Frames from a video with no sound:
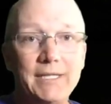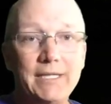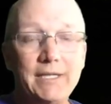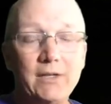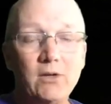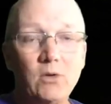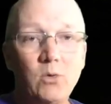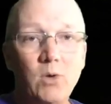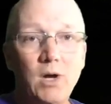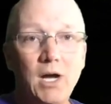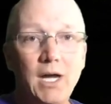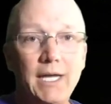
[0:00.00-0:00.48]

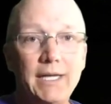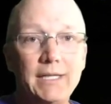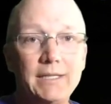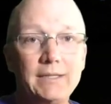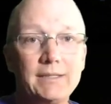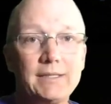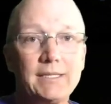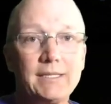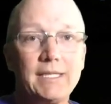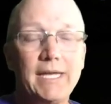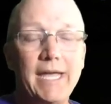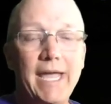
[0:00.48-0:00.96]

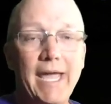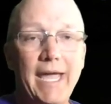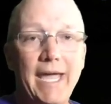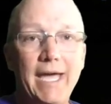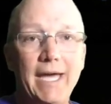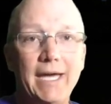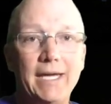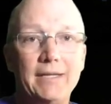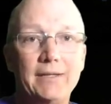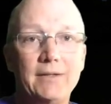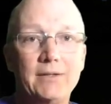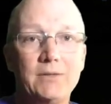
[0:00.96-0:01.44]
NEOWISE,
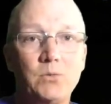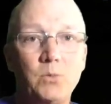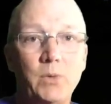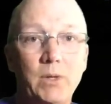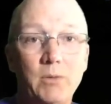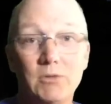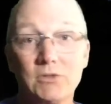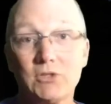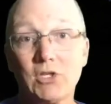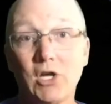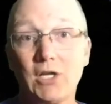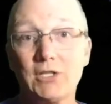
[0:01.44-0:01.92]
and
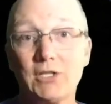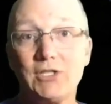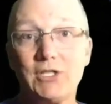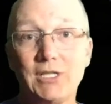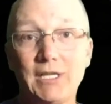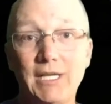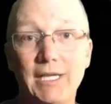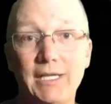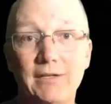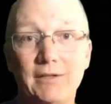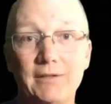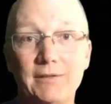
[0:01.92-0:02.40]
we will talk to
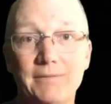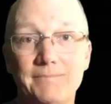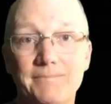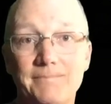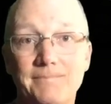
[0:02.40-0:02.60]
you later.